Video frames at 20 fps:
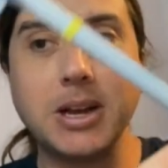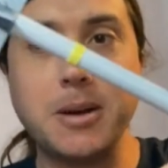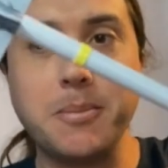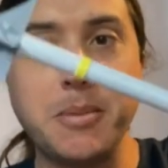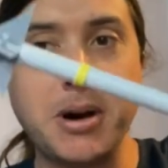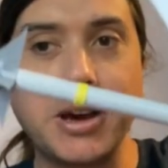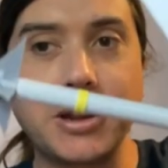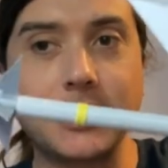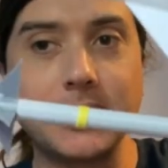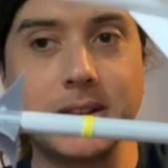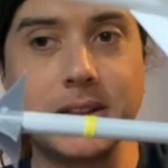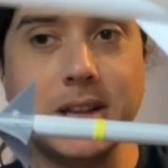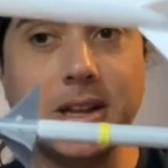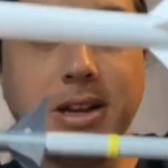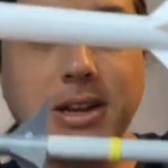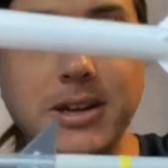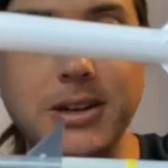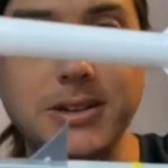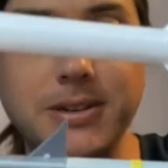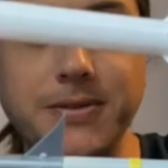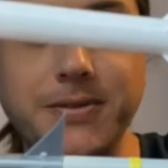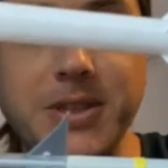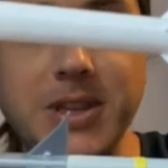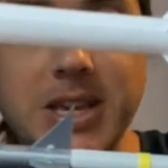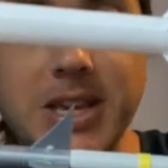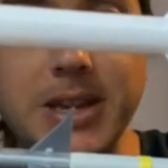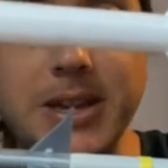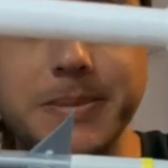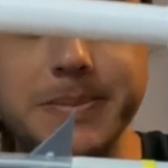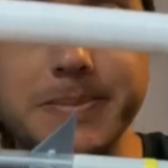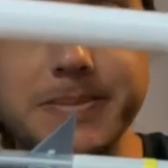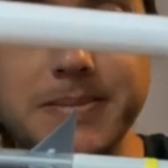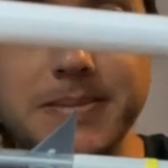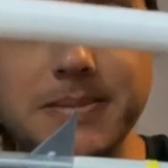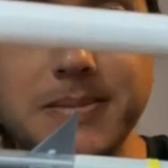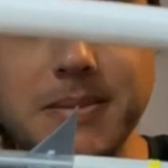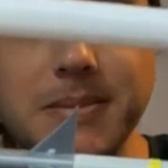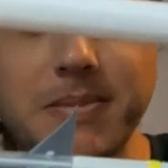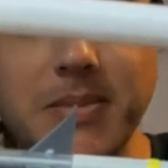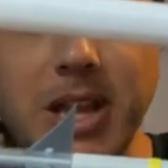model of the
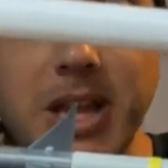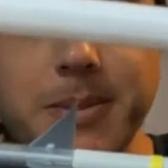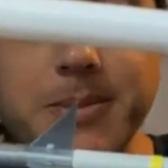AIM